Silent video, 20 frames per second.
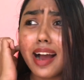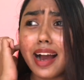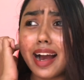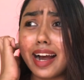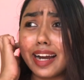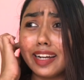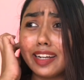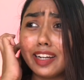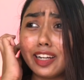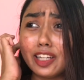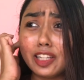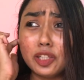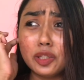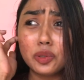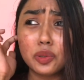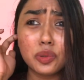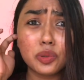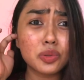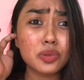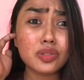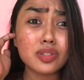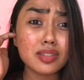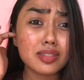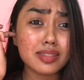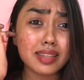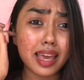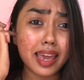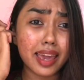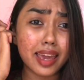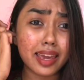and you
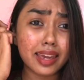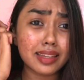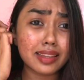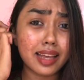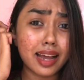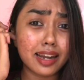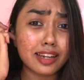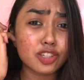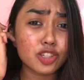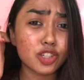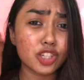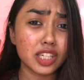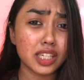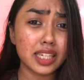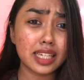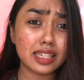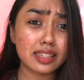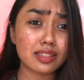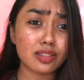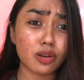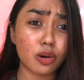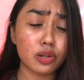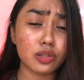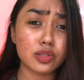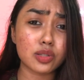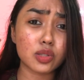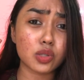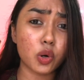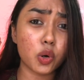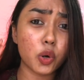saying that she is
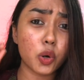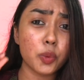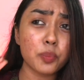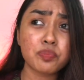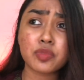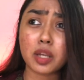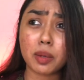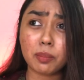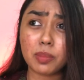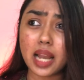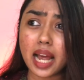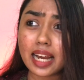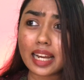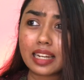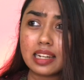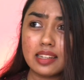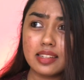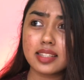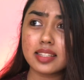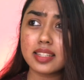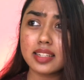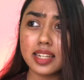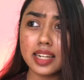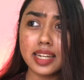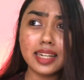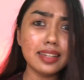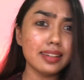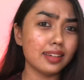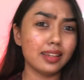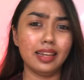also
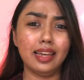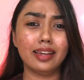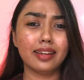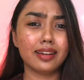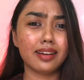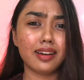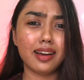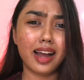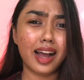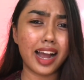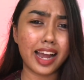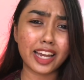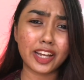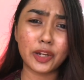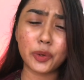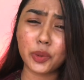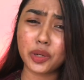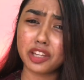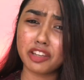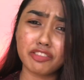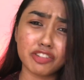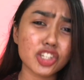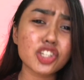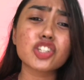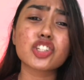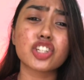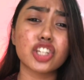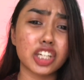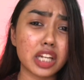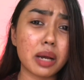blacklisted, like, I don't give a
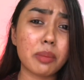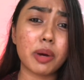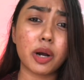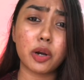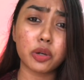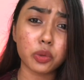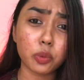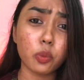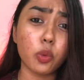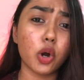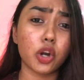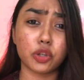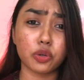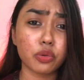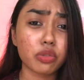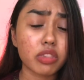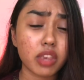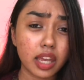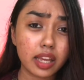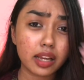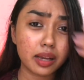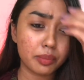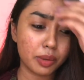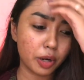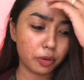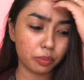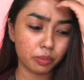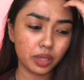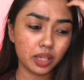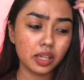shit about what you think
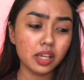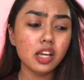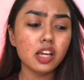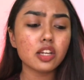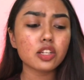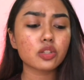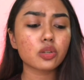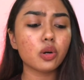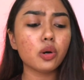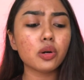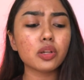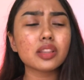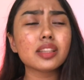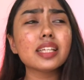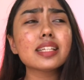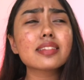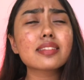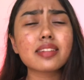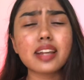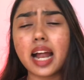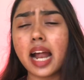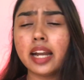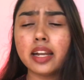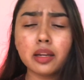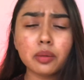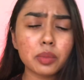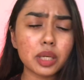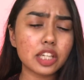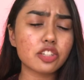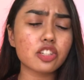about me. So these
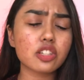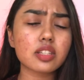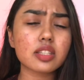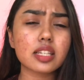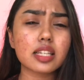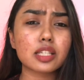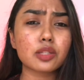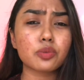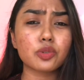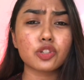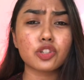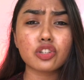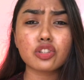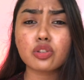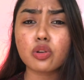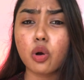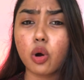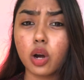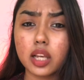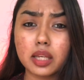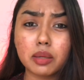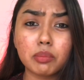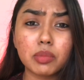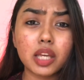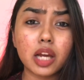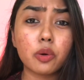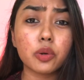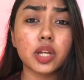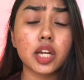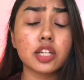random agencies were just calling
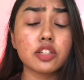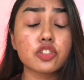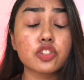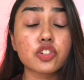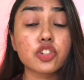me out and